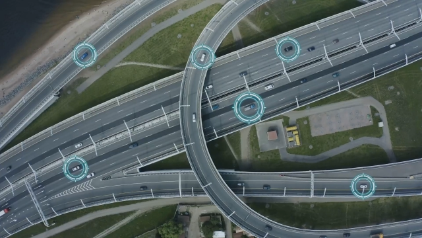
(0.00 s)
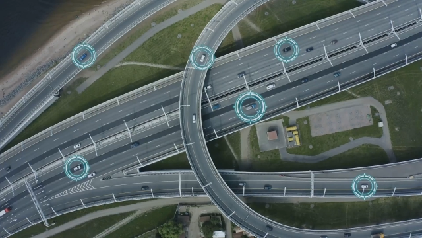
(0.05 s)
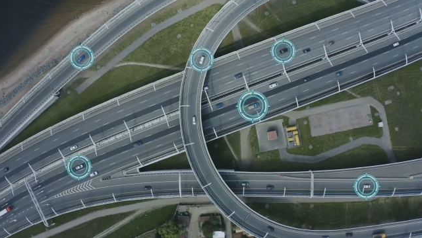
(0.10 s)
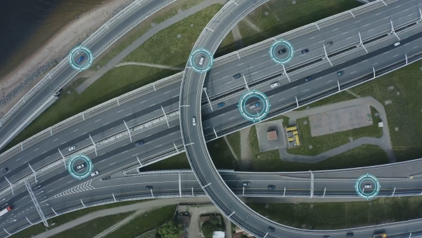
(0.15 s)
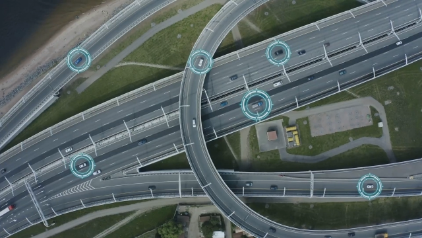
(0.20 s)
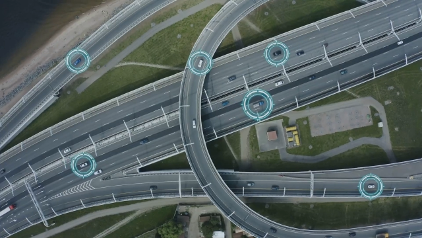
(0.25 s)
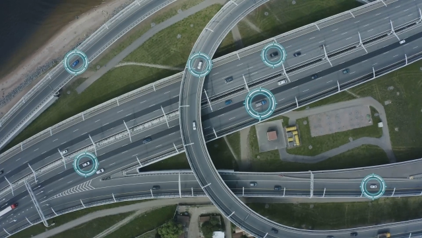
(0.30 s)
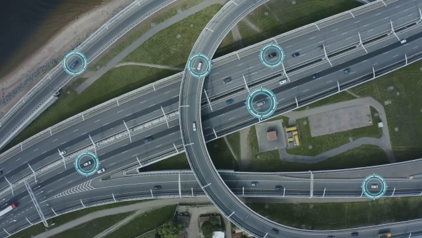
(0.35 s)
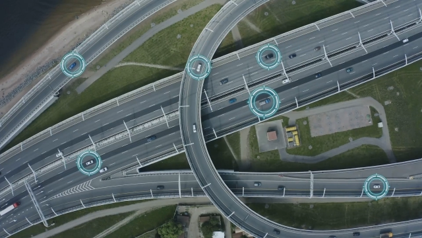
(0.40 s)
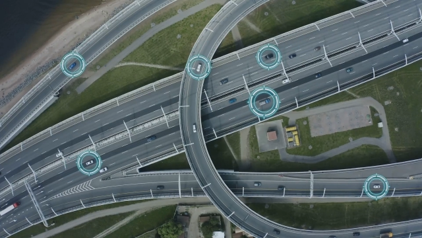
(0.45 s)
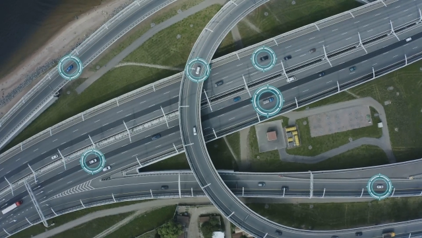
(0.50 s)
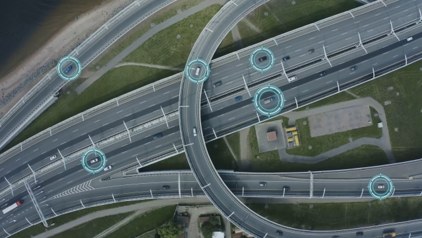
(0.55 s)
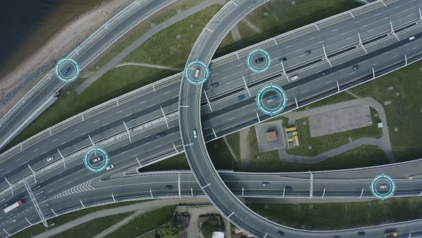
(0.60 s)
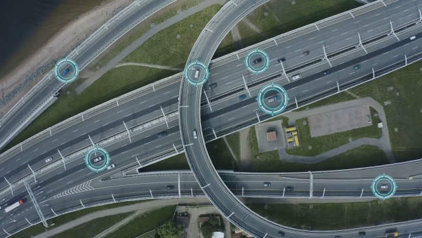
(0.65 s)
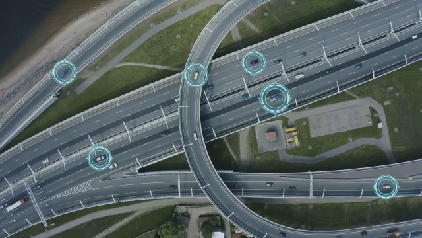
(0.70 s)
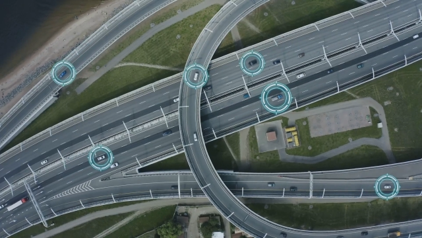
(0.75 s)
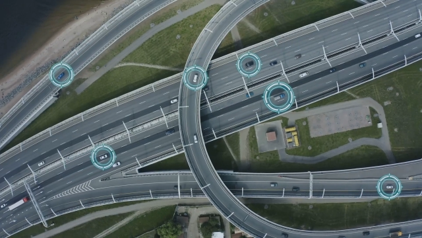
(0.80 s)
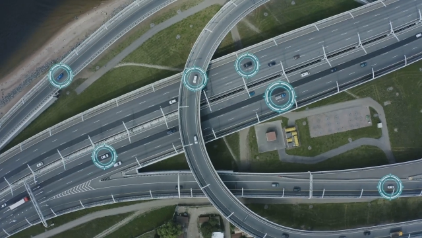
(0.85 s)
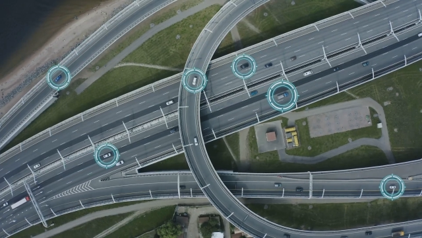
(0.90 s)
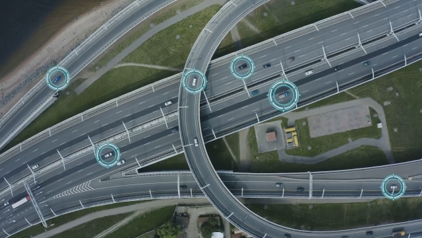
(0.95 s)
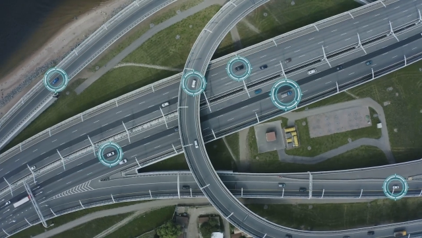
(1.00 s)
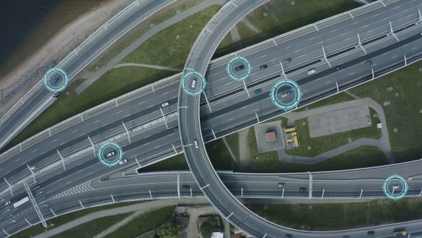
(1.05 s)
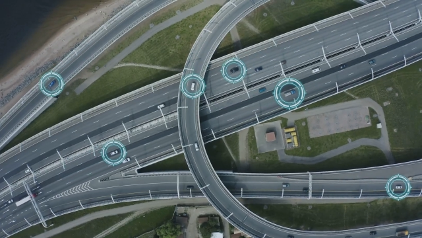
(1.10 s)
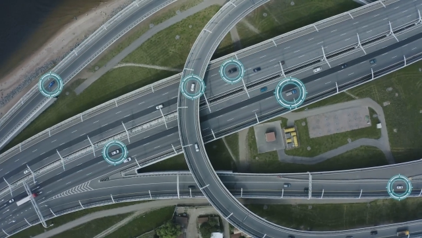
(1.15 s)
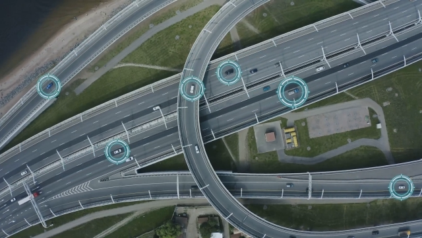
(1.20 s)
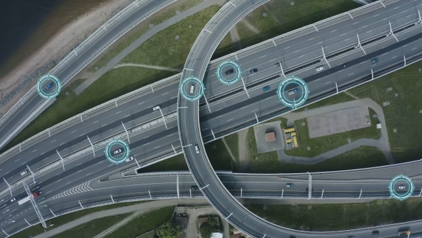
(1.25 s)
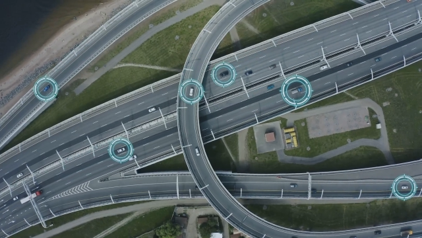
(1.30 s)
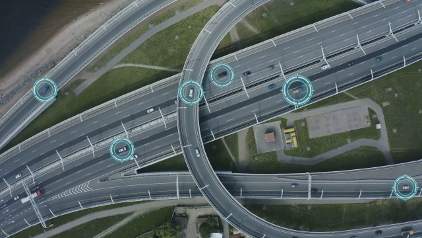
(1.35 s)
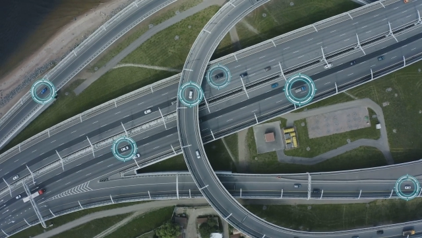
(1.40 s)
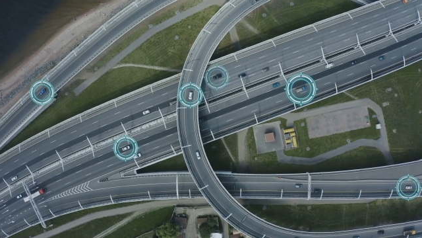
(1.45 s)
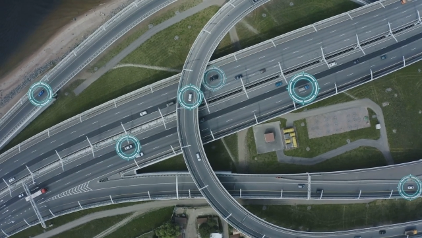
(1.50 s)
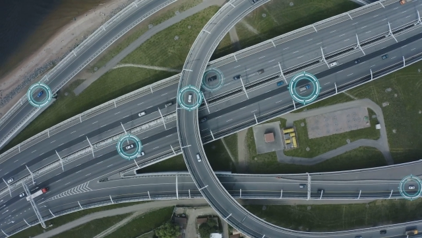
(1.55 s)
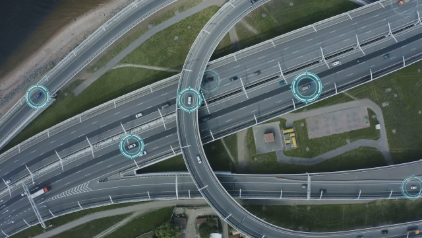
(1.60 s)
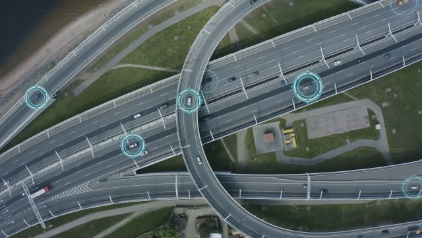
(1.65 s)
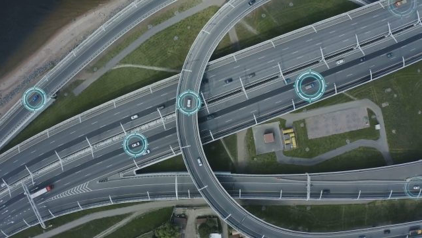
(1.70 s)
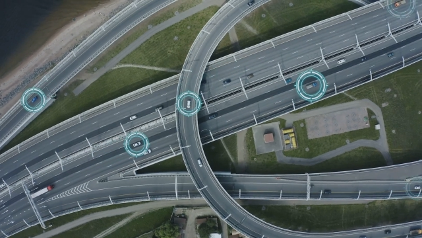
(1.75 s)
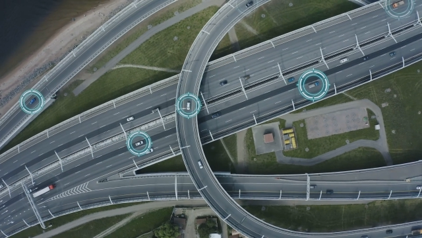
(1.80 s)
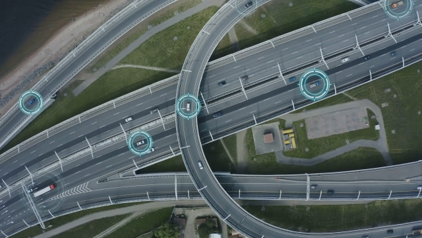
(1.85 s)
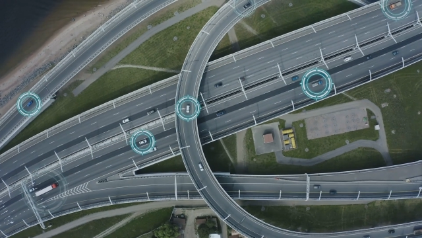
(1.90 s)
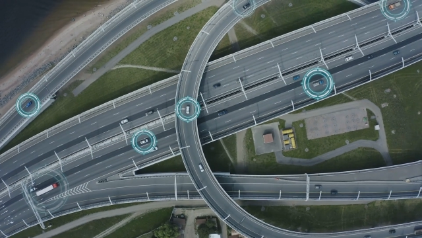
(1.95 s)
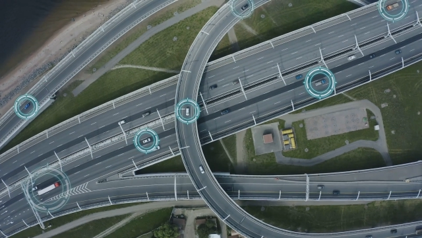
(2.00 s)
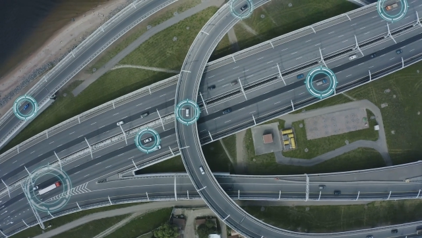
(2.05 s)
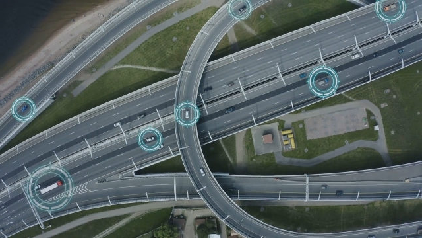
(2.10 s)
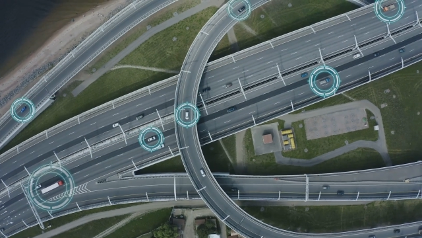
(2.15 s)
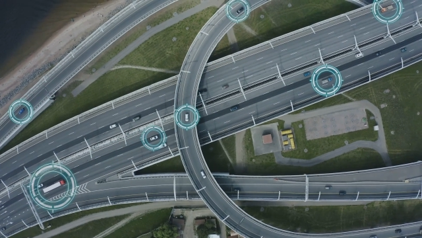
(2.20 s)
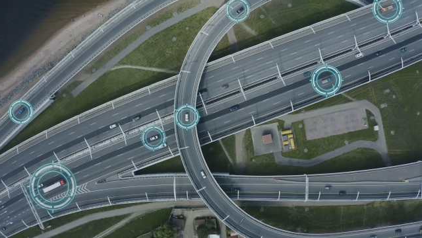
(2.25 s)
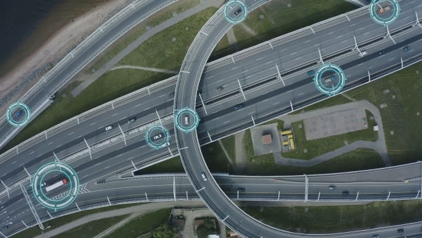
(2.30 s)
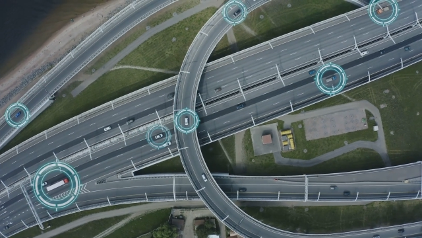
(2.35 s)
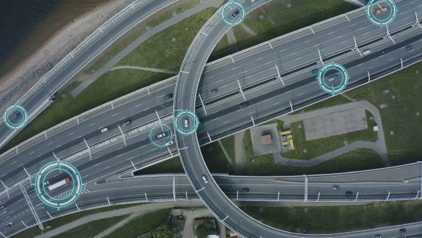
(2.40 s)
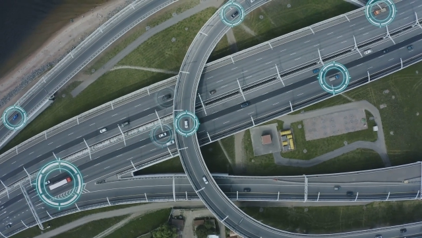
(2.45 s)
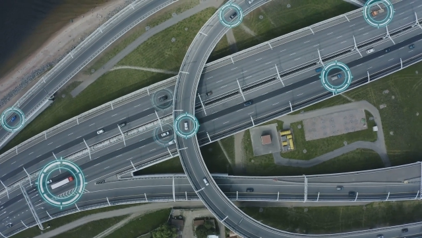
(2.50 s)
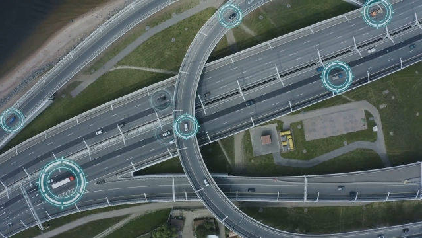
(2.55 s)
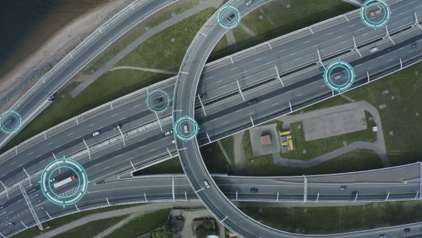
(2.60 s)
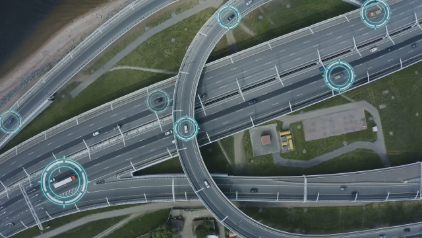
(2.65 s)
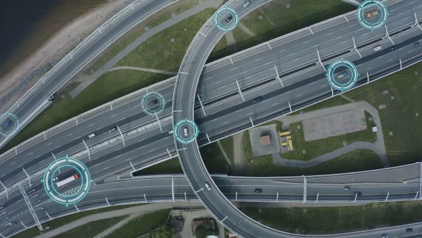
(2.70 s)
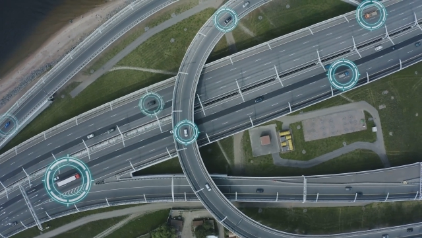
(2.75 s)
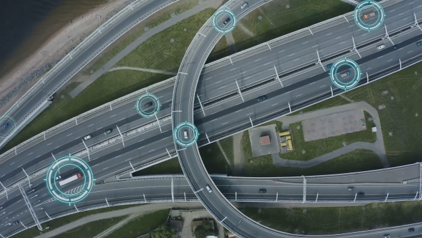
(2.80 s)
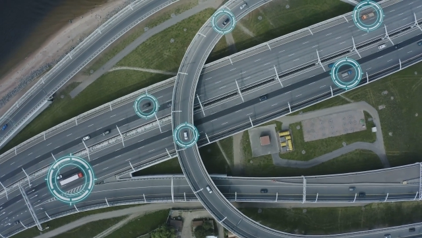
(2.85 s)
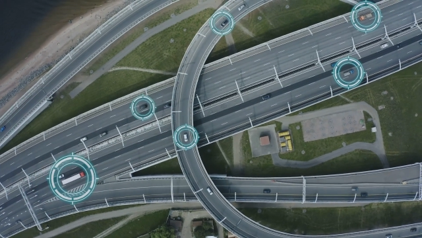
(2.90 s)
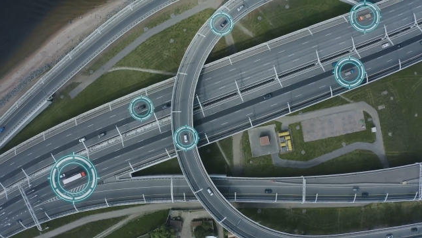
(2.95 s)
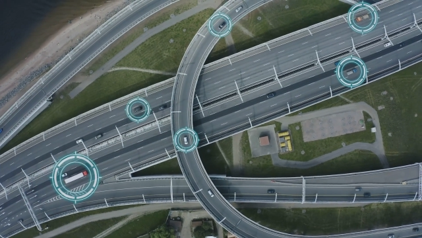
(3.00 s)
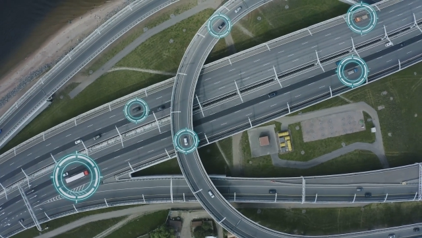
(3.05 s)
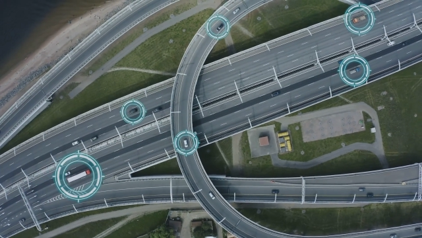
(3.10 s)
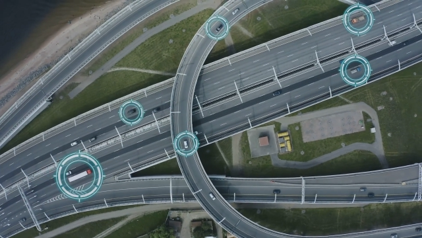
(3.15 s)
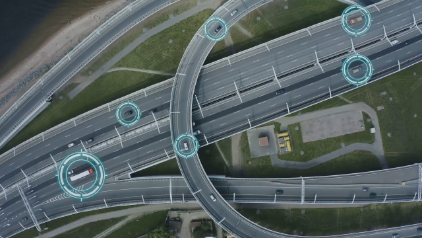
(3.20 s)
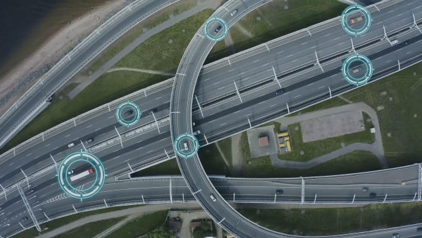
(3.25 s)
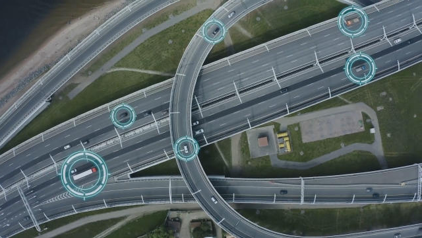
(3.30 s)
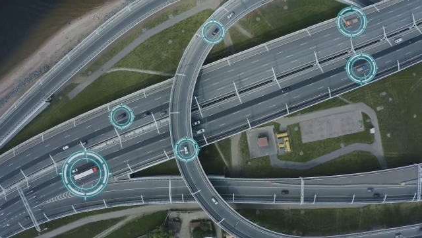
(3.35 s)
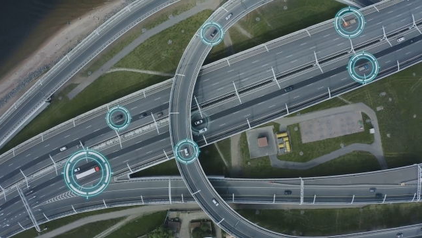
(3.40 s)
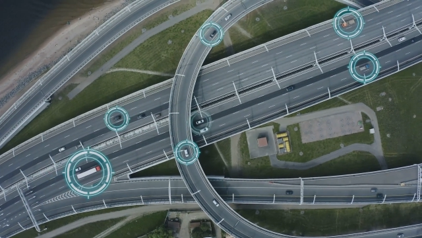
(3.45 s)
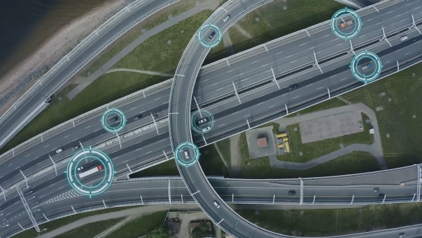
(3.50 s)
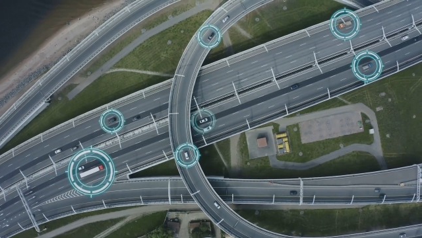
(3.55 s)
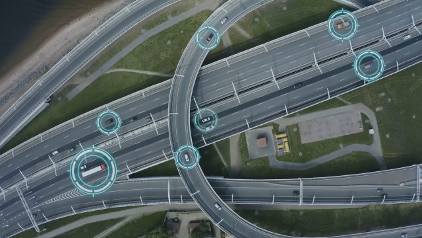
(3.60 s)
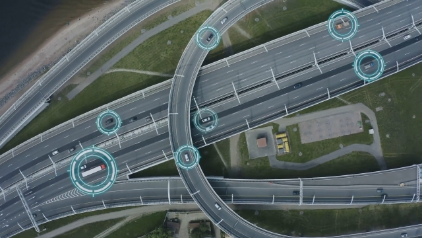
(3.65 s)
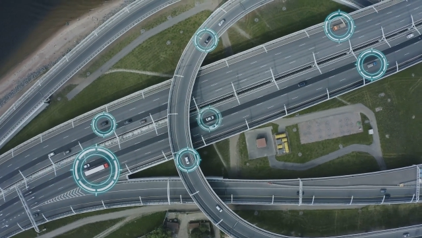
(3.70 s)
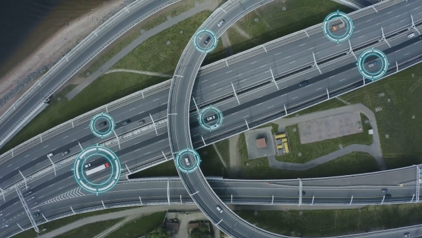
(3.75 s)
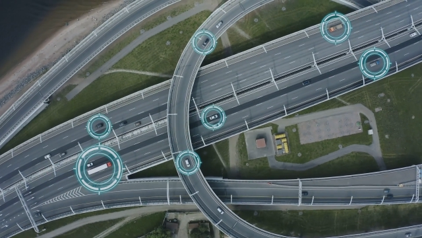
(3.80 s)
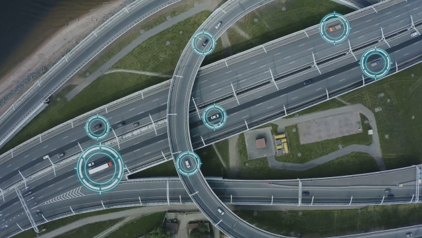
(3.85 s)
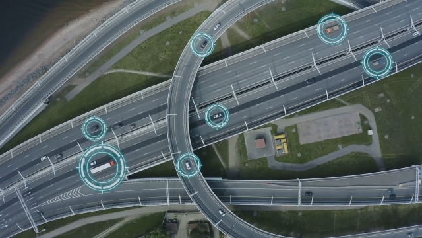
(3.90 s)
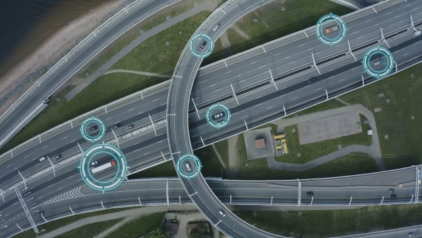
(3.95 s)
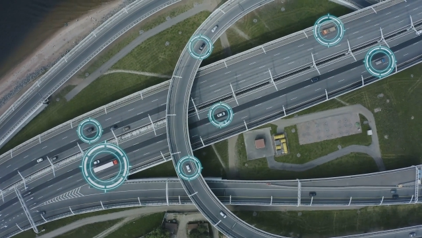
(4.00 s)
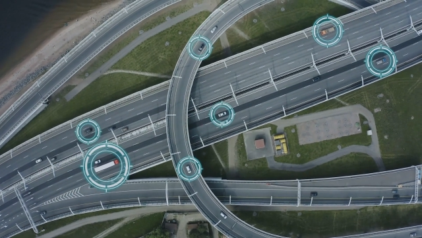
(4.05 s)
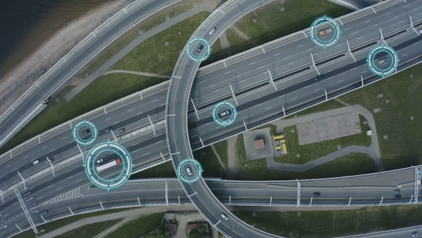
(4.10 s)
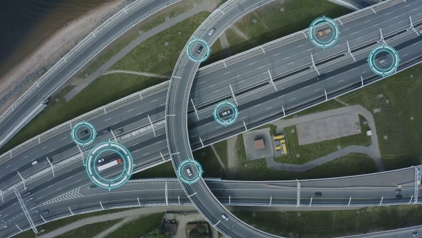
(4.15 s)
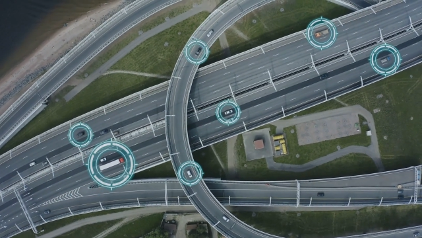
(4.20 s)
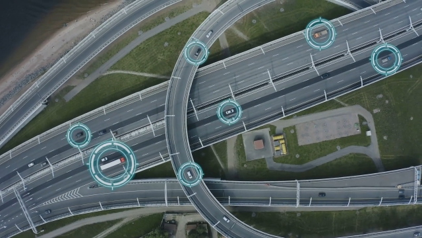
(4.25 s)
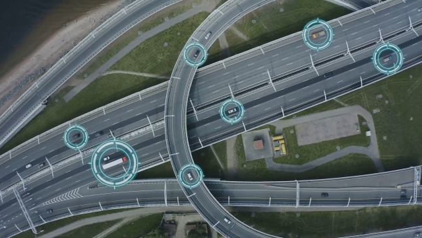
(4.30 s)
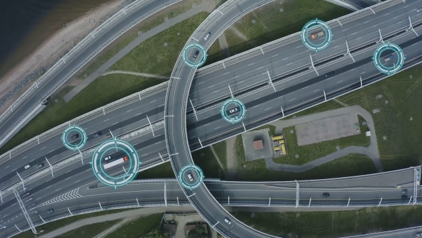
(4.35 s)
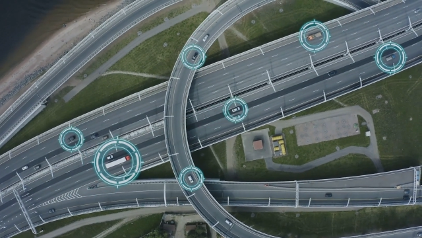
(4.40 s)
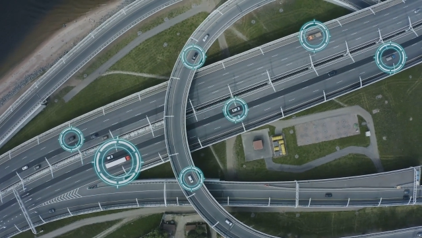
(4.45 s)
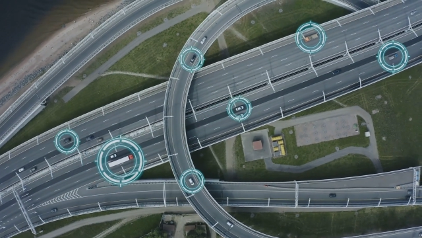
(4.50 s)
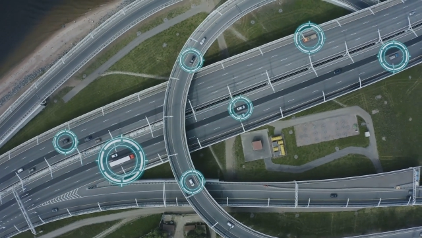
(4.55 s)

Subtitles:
No face is visible, so there are no lips to read.